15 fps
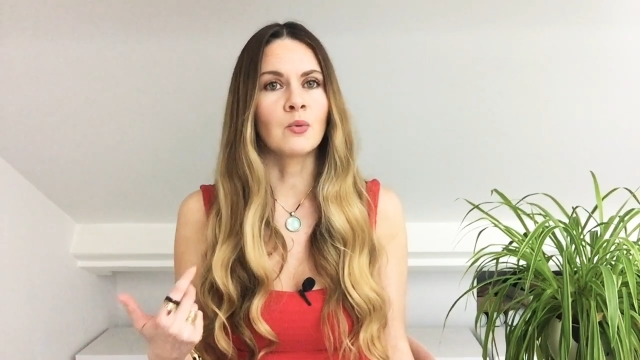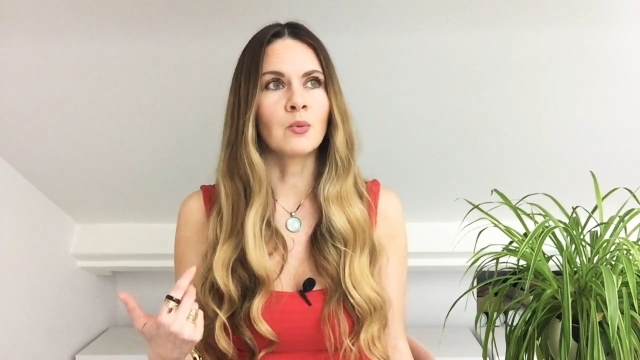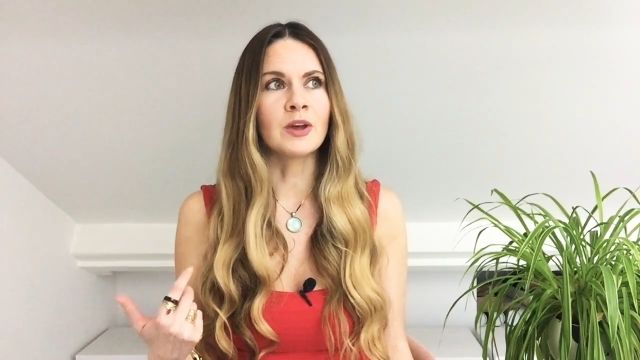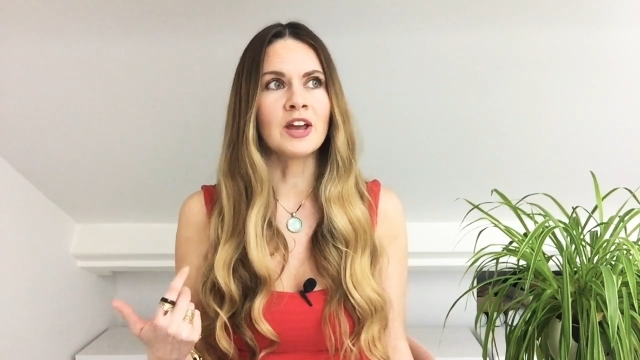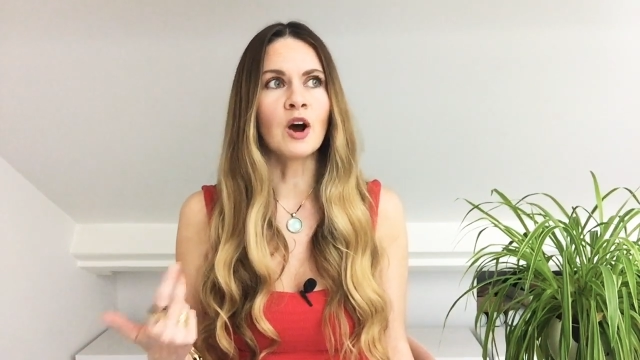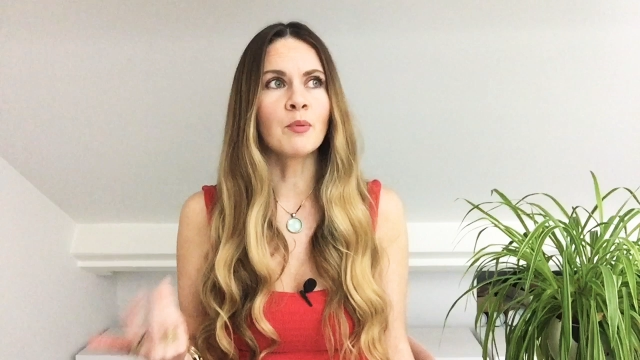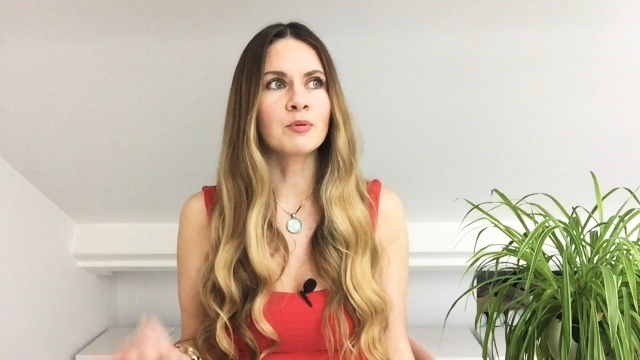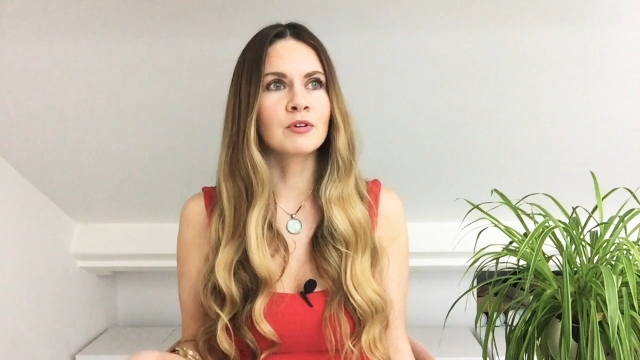
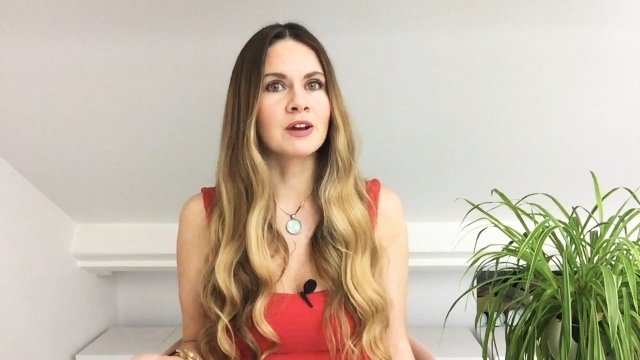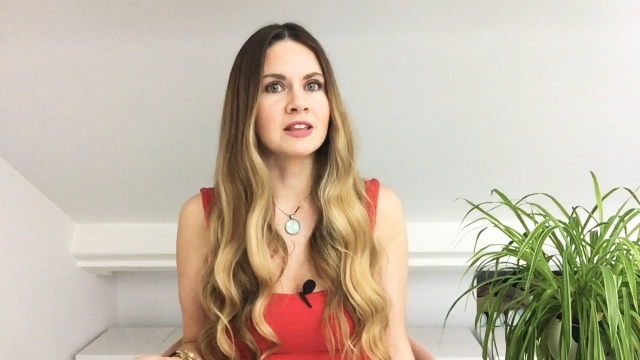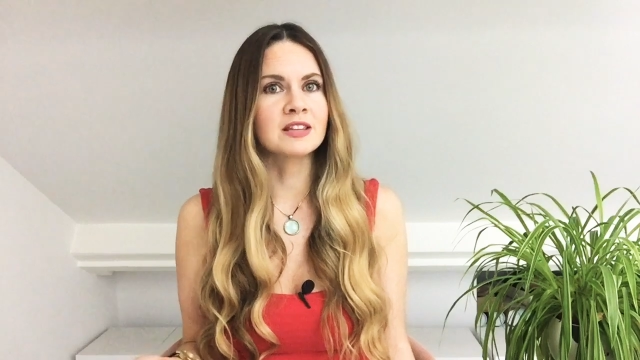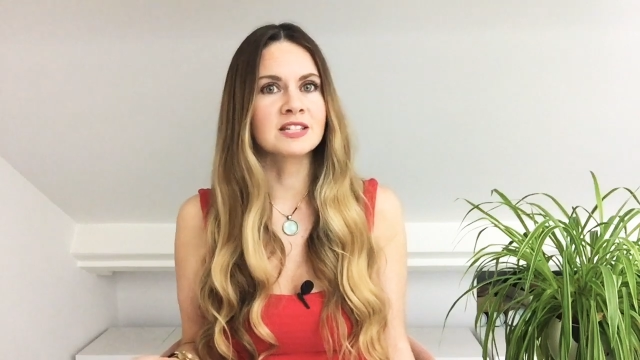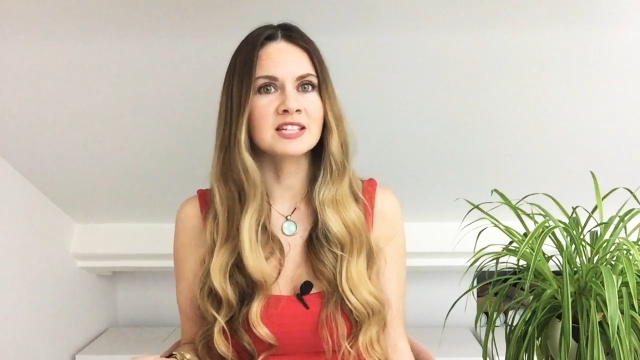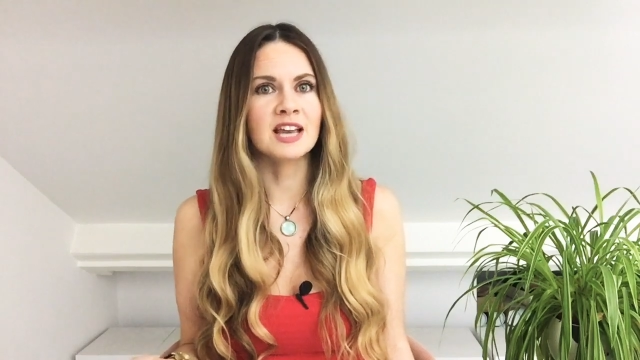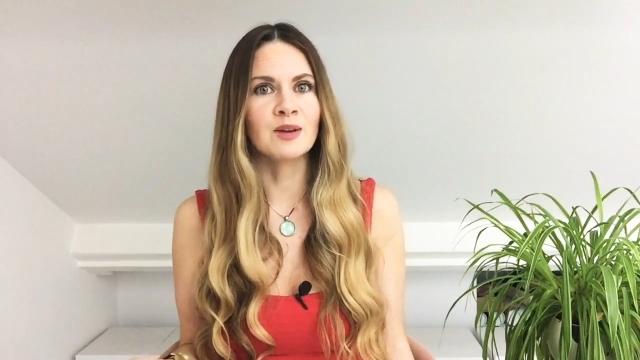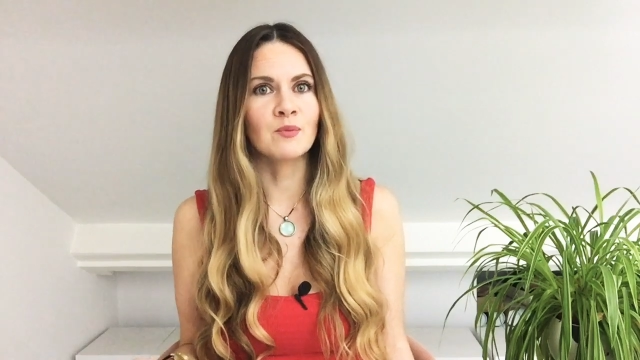We operate the
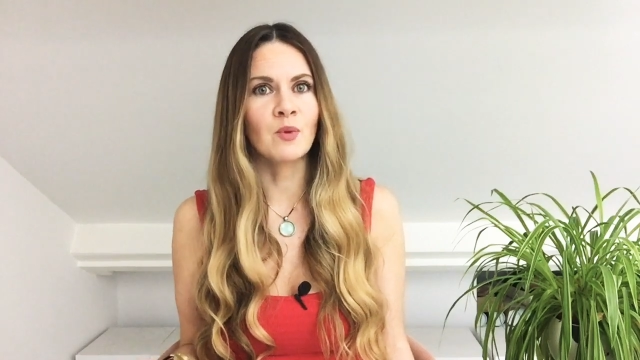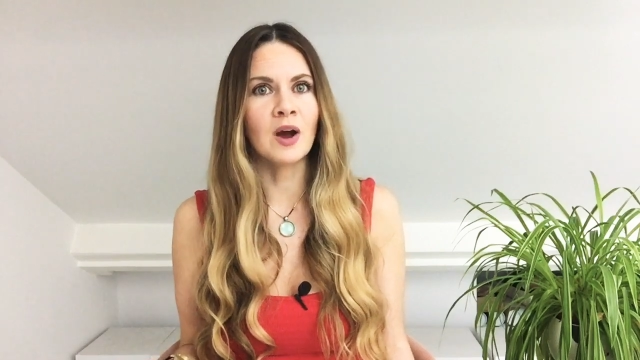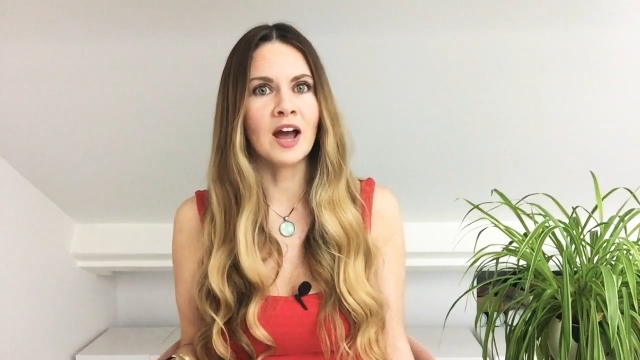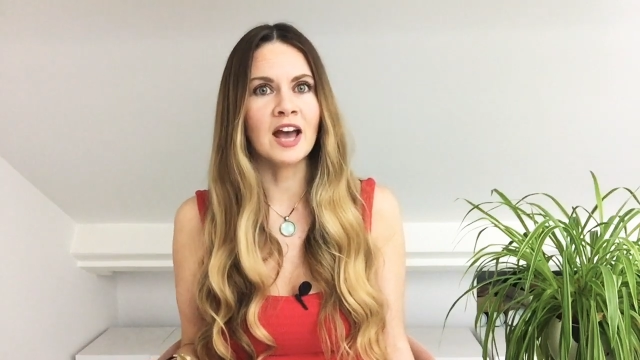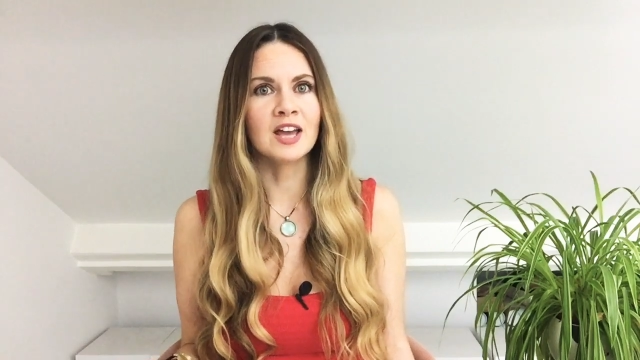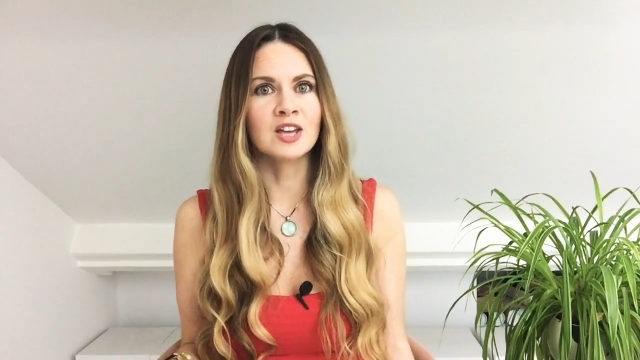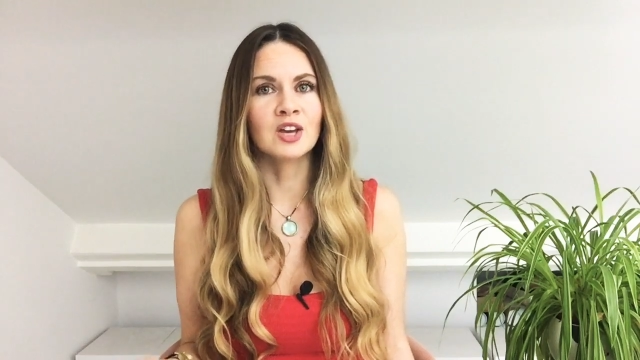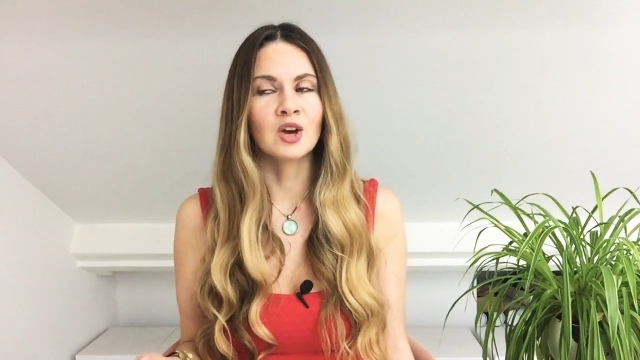same
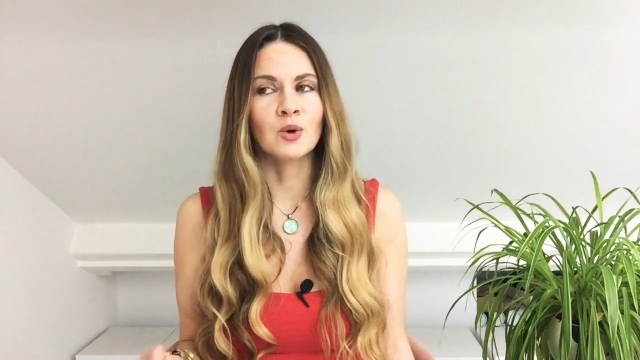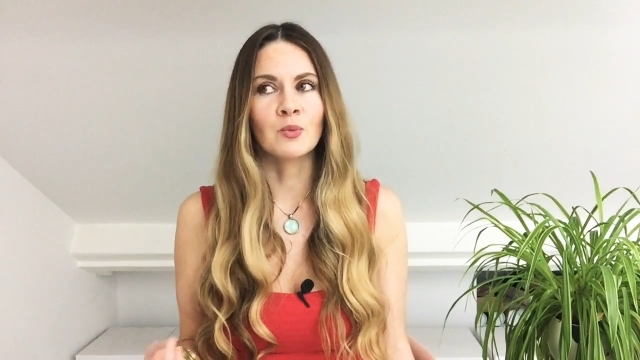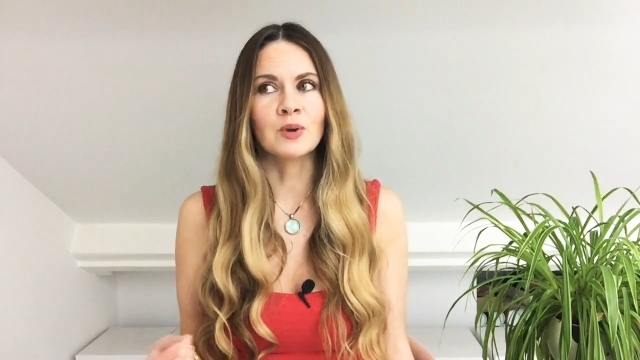way,